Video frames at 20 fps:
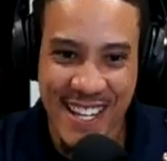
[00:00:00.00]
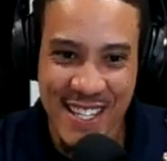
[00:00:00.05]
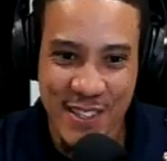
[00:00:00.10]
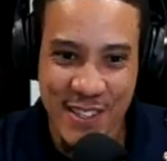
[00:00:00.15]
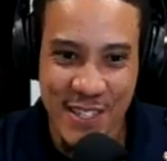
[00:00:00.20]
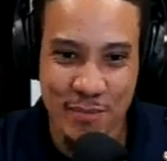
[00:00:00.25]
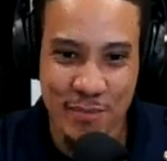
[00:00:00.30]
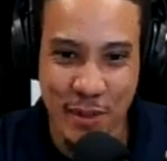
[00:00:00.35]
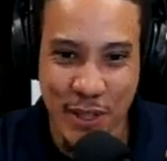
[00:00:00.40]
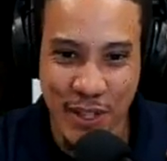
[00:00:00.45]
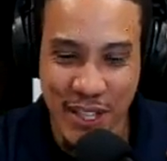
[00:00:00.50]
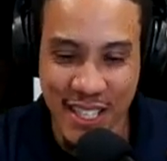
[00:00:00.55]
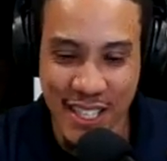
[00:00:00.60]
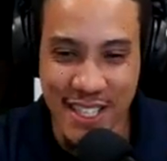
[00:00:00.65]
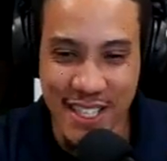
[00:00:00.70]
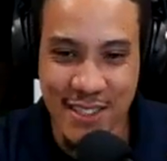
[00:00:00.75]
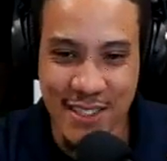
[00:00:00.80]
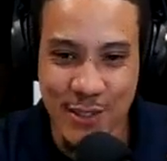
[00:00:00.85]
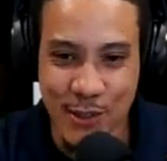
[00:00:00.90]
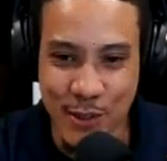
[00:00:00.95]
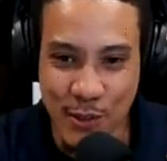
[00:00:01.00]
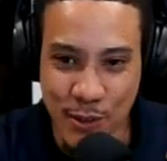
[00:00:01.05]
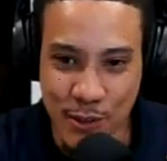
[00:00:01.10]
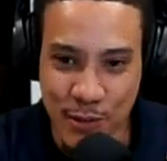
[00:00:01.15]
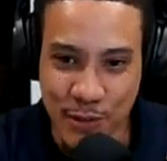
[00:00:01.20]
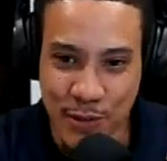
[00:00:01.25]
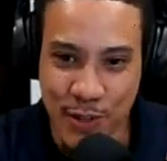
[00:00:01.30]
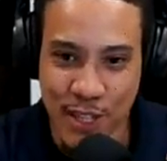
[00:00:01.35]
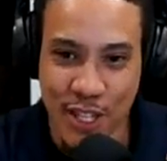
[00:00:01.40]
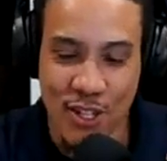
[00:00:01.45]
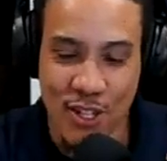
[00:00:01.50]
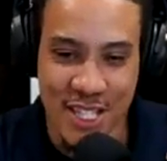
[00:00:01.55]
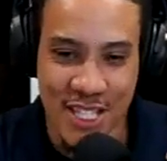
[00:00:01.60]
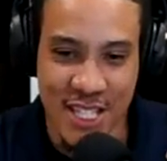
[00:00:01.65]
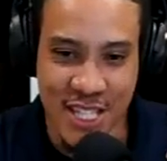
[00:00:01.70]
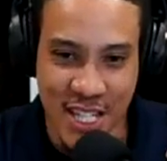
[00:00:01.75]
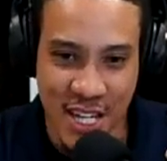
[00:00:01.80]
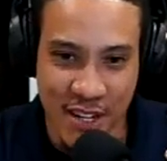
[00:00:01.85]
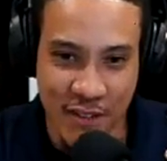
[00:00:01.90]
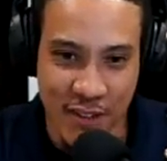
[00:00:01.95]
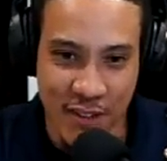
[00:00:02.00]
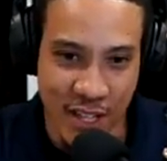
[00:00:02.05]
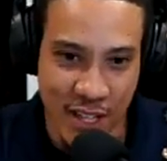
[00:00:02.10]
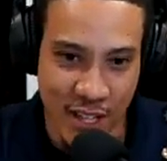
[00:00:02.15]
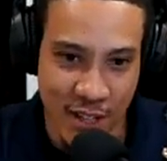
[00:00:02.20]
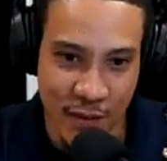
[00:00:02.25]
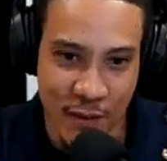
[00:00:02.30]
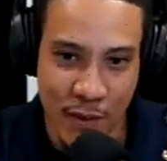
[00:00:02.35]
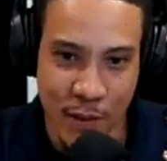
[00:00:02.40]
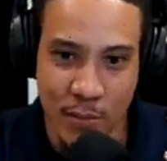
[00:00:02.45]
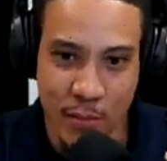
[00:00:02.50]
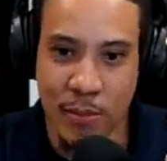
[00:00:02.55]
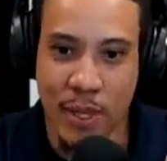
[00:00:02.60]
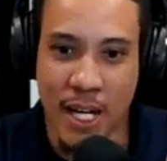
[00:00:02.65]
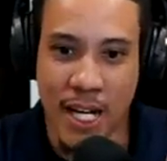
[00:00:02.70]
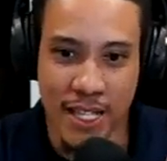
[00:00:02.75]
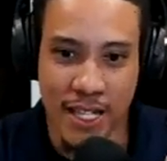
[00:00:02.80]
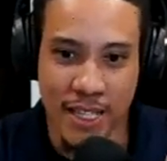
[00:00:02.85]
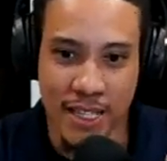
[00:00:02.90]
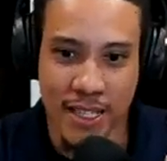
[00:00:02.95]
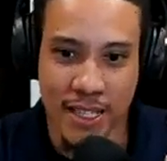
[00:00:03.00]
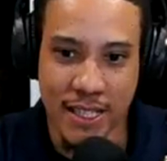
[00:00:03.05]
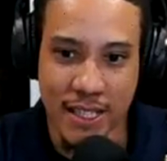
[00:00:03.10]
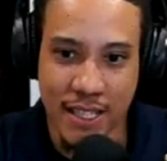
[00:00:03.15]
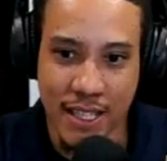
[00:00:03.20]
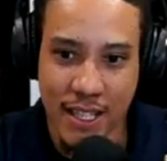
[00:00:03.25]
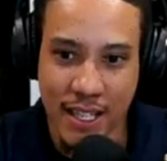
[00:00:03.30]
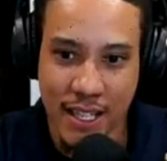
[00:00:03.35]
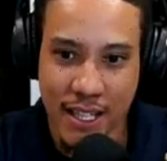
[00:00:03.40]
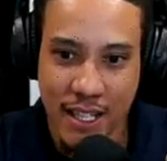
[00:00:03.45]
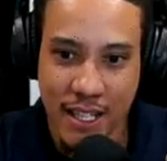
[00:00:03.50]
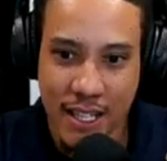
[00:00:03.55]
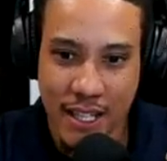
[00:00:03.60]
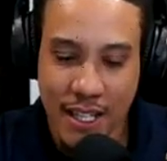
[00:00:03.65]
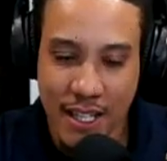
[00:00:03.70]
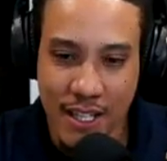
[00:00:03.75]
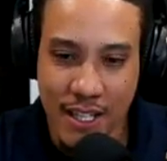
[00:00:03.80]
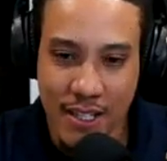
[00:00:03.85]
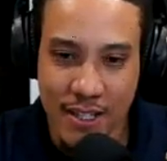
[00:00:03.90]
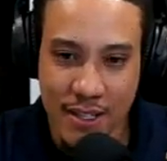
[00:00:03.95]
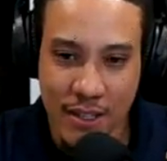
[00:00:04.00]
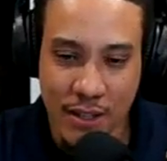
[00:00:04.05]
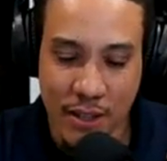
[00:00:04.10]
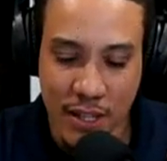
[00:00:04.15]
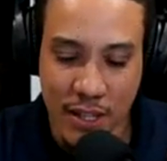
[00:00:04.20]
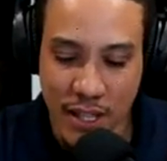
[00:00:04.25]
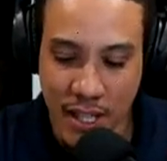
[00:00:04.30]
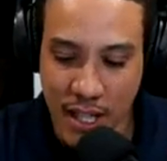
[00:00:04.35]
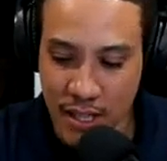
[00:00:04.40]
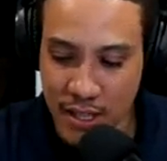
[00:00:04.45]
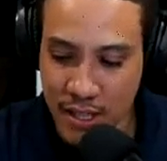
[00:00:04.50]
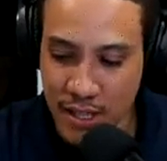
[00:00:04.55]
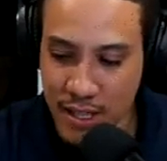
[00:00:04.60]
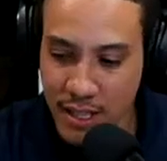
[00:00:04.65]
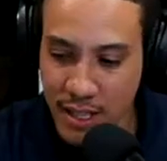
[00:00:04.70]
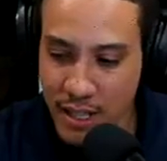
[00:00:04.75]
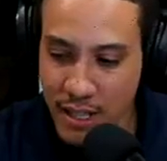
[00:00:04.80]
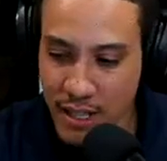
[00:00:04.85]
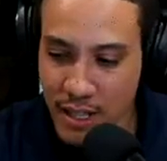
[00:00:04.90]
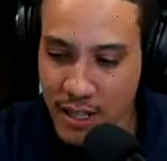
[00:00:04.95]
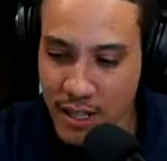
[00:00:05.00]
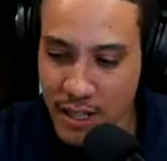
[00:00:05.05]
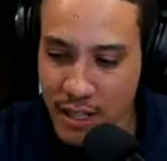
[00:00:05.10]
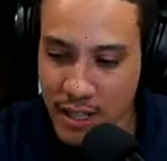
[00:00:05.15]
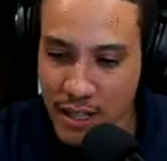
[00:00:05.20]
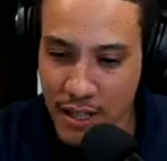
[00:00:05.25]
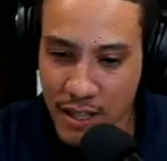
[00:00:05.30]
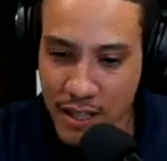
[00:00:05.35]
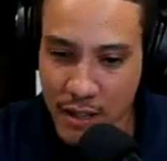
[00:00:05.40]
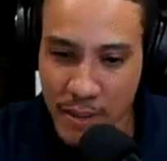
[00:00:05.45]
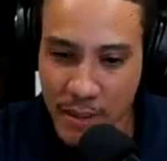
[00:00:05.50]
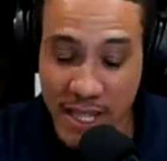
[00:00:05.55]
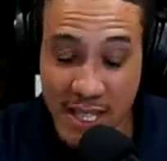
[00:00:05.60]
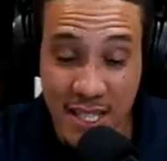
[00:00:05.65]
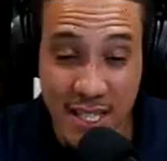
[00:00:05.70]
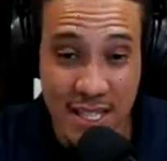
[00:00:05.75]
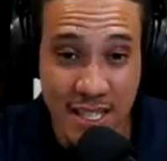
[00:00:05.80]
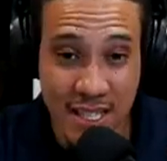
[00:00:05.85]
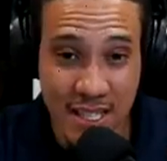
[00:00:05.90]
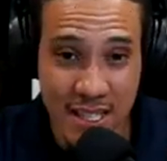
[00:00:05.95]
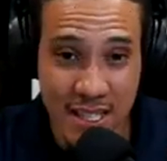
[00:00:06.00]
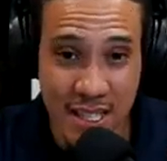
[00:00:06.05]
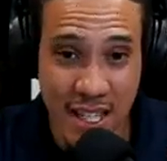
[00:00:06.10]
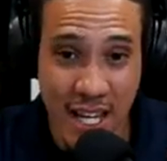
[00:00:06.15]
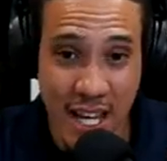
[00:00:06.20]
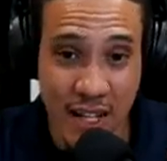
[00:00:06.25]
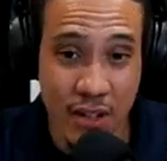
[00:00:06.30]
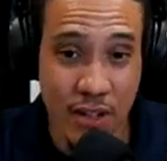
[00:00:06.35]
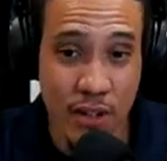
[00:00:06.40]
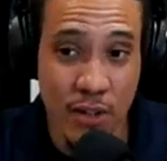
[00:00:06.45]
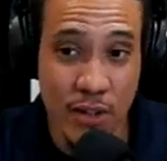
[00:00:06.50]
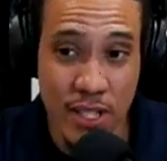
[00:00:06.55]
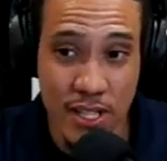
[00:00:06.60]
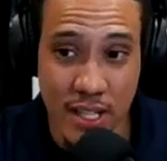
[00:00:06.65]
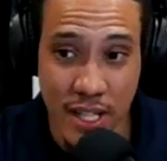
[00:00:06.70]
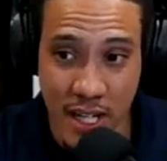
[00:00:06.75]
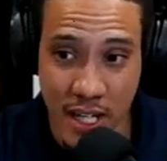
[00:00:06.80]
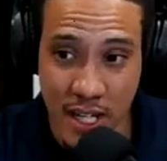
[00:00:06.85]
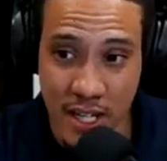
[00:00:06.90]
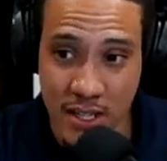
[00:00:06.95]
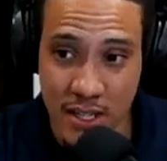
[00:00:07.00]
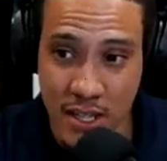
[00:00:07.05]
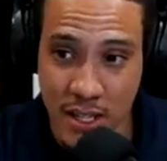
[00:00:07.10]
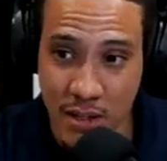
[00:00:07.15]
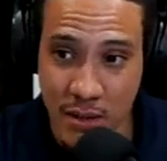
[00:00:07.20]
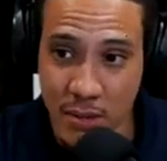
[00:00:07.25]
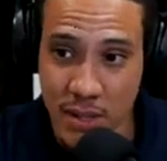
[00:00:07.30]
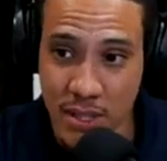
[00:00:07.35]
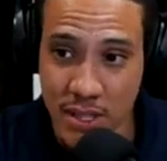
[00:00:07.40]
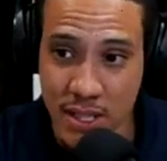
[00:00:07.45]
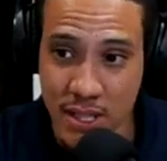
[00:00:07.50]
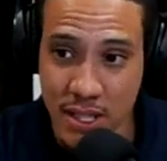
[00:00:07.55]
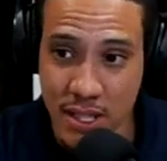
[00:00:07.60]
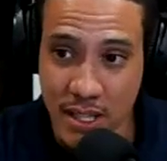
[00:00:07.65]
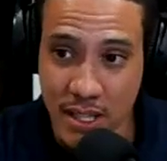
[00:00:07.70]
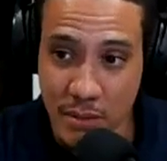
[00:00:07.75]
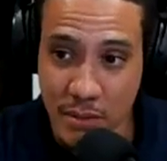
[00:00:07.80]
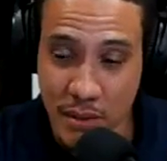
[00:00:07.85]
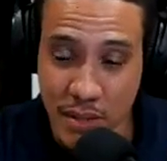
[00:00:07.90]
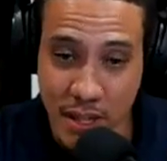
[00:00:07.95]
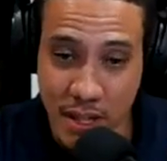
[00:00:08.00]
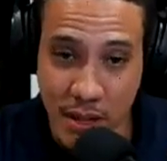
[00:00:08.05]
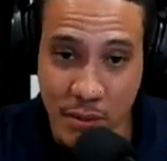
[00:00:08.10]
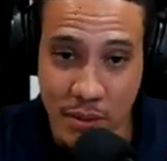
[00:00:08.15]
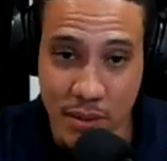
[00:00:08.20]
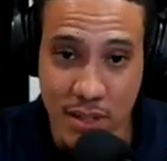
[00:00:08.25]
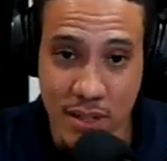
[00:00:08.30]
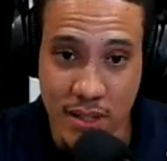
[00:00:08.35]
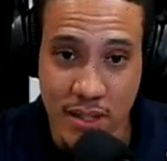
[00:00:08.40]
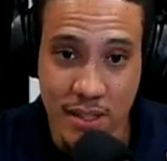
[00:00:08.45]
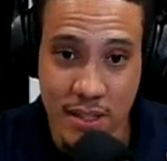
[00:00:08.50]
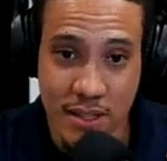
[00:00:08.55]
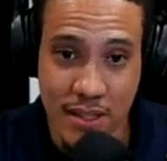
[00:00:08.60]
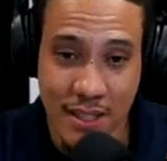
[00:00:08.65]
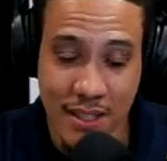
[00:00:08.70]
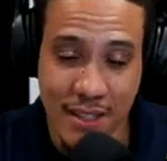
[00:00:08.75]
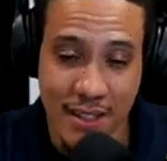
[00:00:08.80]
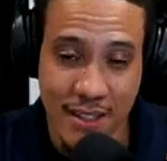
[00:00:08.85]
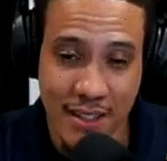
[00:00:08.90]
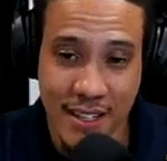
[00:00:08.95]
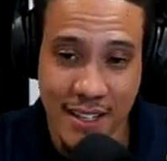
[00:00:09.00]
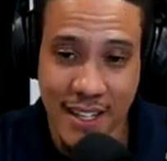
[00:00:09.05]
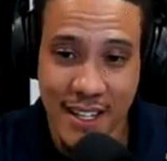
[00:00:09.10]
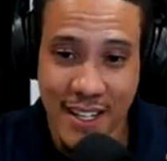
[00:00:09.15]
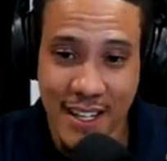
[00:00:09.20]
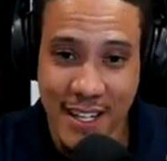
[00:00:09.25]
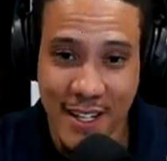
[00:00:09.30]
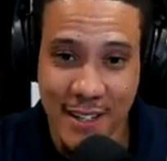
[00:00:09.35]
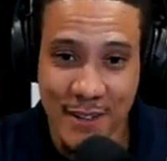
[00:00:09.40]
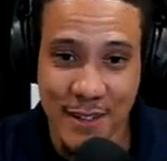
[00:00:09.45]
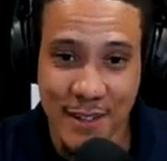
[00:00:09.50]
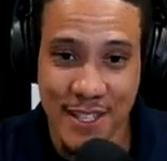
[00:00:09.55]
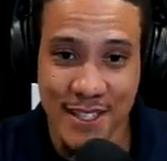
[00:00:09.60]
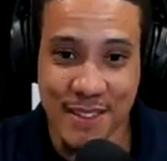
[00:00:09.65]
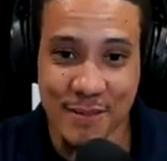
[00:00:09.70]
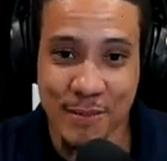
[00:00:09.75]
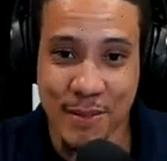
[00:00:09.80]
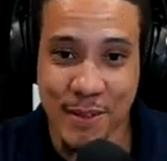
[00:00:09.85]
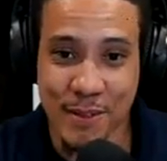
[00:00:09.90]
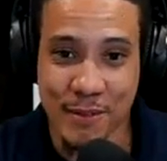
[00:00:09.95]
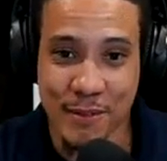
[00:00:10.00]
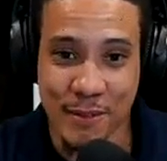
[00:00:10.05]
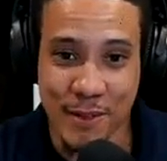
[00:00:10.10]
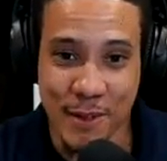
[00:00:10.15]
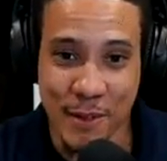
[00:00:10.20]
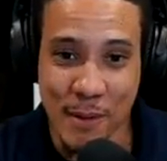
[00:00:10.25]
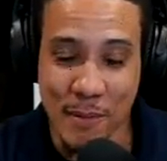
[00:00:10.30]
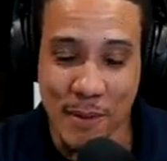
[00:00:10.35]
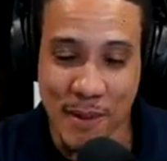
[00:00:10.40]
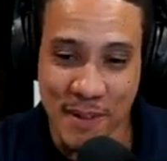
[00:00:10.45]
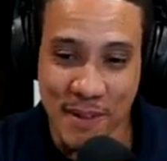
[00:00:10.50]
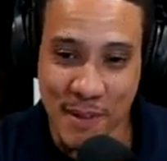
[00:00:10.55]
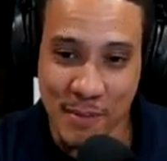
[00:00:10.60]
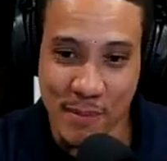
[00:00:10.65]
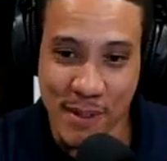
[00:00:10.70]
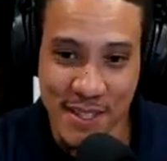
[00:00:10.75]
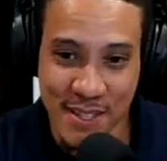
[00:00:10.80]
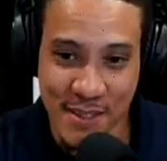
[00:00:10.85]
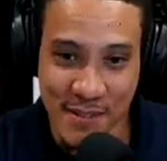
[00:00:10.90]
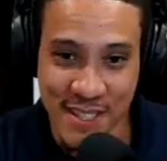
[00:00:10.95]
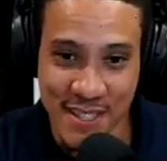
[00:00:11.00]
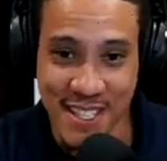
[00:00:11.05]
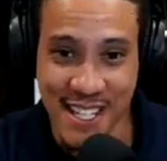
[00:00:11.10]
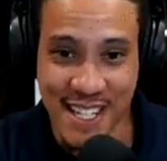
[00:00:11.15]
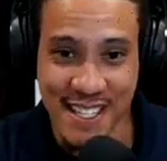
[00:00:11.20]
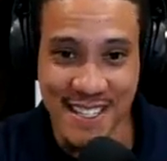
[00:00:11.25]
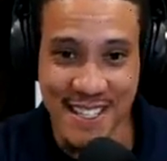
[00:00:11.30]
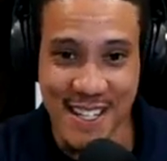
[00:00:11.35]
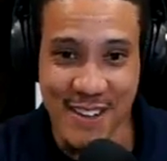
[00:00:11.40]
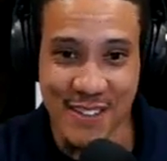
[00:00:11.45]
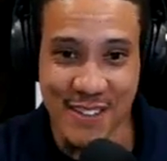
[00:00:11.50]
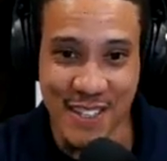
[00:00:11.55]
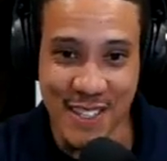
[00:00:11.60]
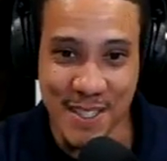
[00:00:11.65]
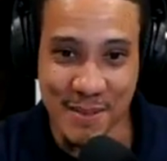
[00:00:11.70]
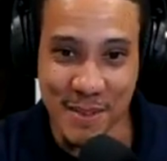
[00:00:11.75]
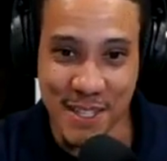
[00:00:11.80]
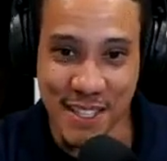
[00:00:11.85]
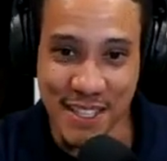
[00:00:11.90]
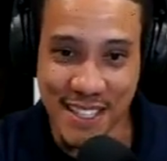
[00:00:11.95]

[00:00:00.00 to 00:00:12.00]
So he's building the tools for longevity of your body. And so, yes, the uh, I mean, this is I don't know his age. I don't want to say, but I would. Eh, I don't want to throw him under the bus if he's not seventy.